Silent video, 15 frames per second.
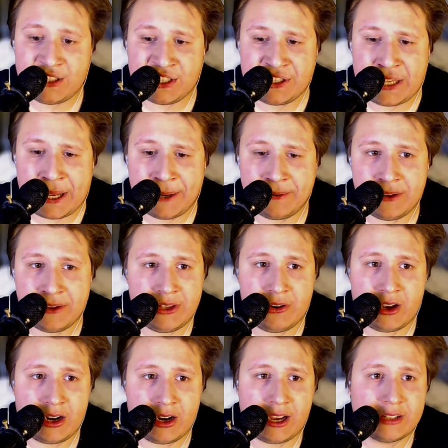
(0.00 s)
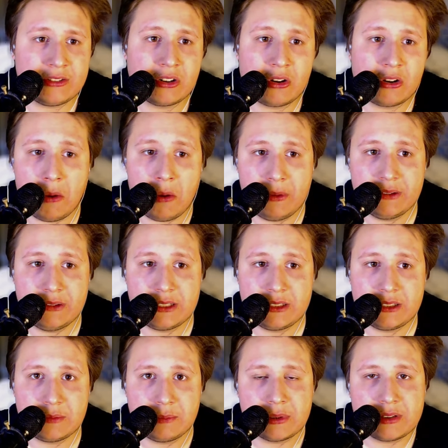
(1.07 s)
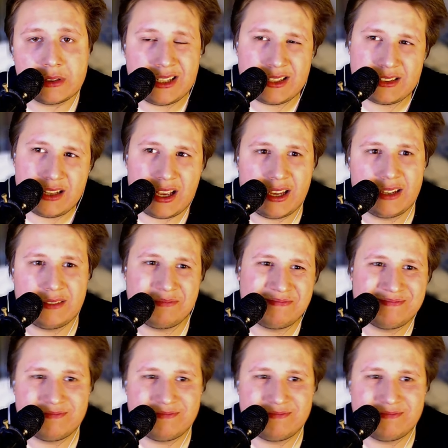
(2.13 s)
then you can either comment it, but that's like,